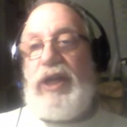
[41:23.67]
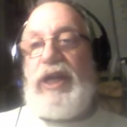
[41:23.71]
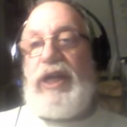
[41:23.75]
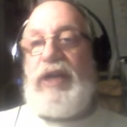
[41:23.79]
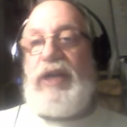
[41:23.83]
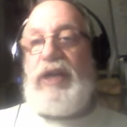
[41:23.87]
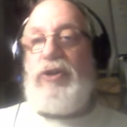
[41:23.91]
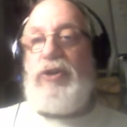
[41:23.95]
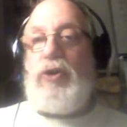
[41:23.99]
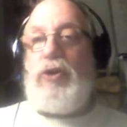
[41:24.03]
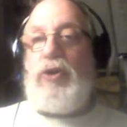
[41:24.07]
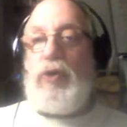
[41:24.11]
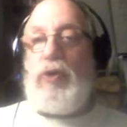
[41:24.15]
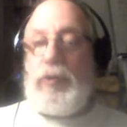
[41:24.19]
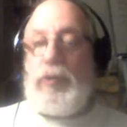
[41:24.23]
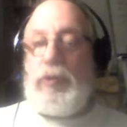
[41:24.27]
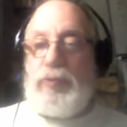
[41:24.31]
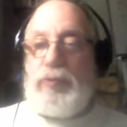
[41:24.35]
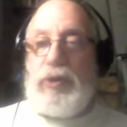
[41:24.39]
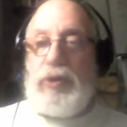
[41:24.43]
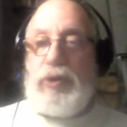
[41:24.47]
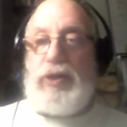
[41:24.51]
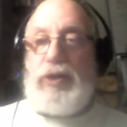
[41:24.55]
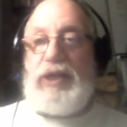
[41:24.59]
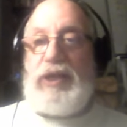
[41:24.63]
in
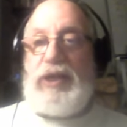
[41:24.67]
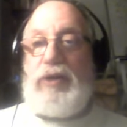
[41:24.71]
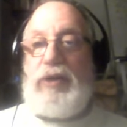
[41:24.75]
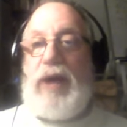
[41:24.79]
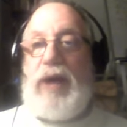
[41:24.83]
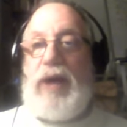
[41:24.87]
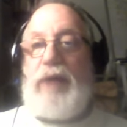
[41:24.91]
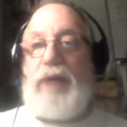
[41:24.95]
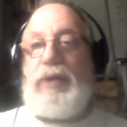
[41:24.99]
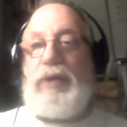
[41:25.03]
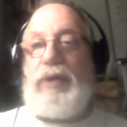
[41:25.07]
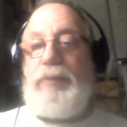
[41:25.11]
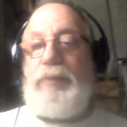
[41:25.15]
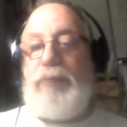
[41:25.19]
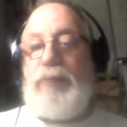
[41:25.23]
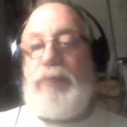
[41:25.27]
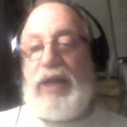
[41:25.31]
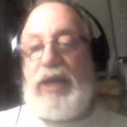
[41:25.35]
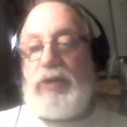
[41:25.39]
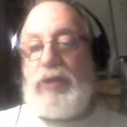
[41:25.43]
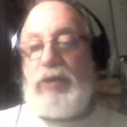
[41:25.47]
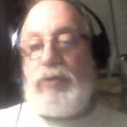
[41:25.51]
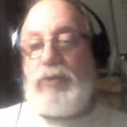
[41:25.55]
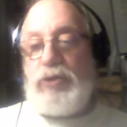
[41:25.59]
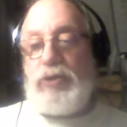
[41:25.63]
corporately allowing
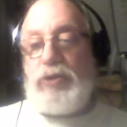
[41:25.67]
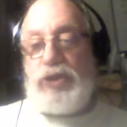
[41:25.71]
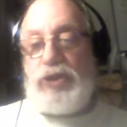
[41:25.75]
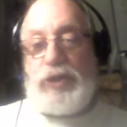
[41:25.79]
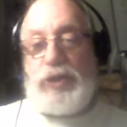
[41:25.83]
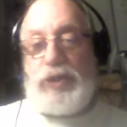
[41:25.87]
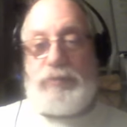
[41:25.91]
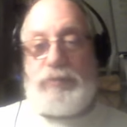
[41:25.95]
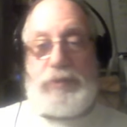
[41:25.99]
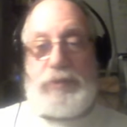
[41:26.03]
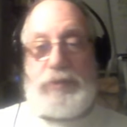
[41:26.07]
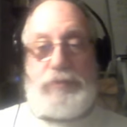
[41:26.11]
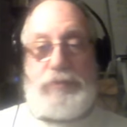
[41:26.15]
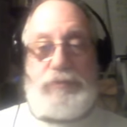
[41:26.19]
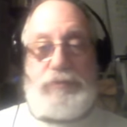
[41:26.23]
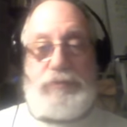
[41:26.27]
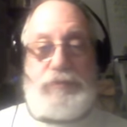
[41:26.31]
Baal worship.